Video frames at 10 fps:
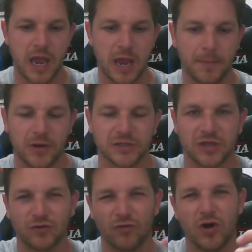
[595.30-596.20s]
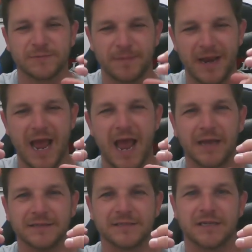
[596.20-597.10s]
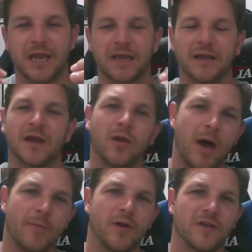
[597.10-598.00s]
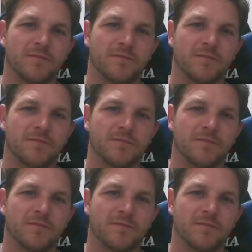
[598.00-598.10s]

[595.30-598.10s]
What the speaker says: because of the grasping hands, it can climb on its